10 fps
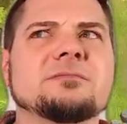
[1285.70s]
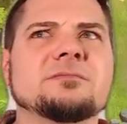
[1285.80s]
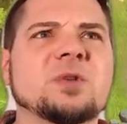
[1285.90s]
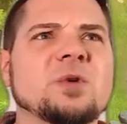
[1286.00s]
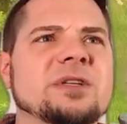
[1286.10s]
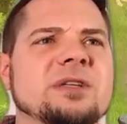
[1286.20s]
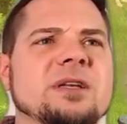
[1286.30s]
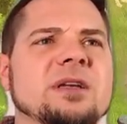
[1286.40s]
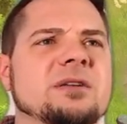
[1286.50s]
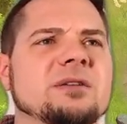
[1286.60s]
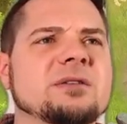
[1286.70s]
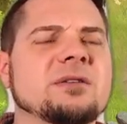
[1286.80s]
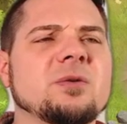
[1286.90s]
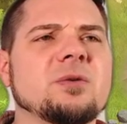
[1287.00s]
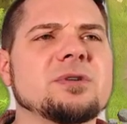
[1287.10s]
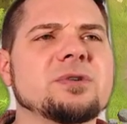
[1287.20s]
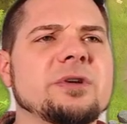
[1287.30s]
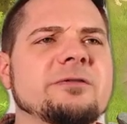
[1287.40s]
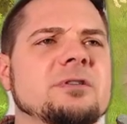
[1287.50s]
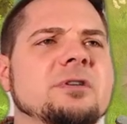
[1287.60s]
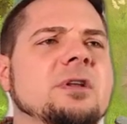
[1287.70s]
quicksand gorge or whatever.